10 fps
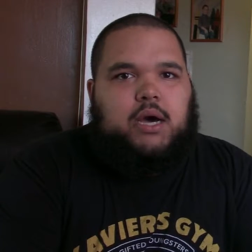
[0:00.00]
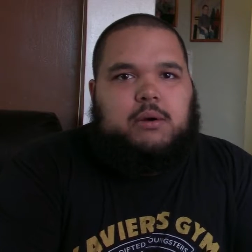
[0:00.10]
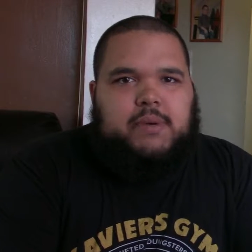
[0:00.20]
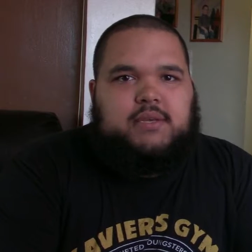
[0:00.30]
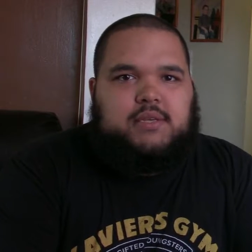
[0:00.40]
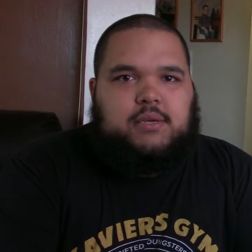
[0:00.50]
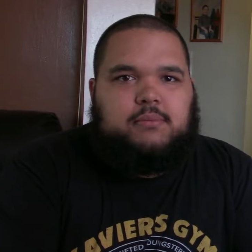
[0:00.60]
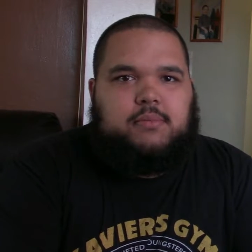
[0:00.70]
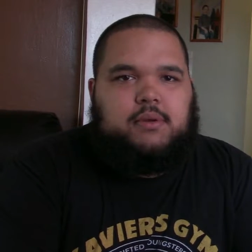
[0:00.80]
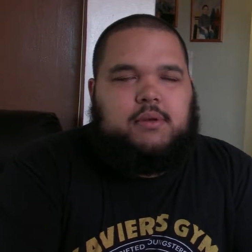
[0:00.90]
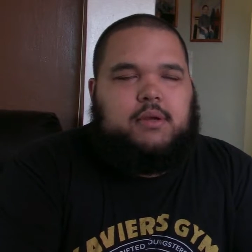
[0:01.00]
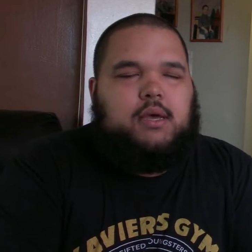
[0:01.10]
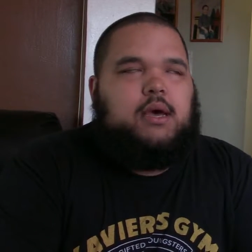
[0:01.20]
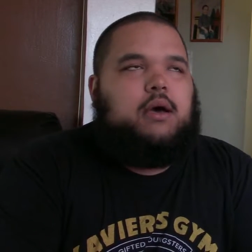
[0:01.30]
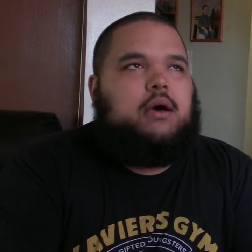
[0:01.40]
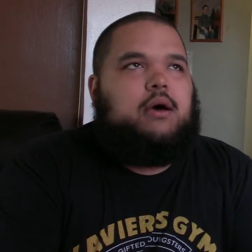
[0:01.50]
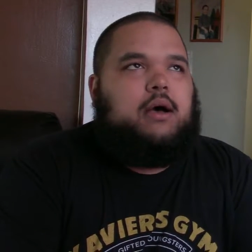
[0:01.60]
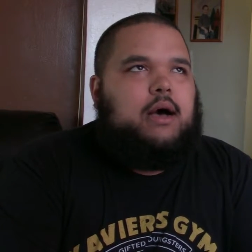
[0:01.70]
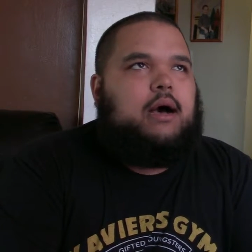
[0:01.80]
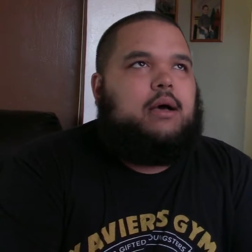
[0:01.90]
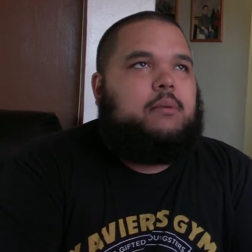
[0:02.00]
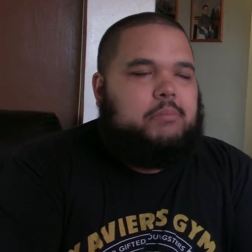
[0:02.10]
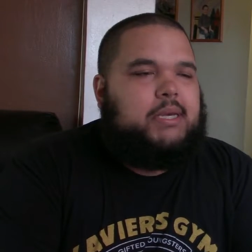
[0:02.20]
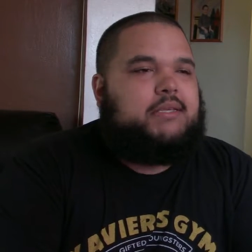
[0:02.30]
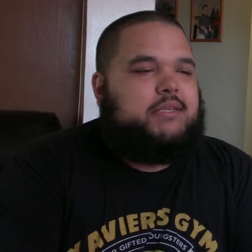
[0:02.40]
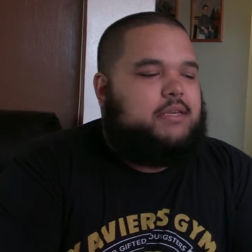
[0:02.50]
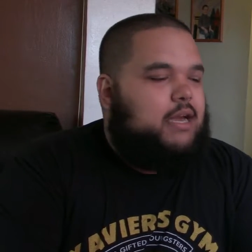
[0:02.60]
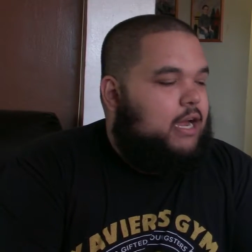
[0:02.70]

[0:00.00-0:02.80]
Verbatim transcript: Amazing. Amazing.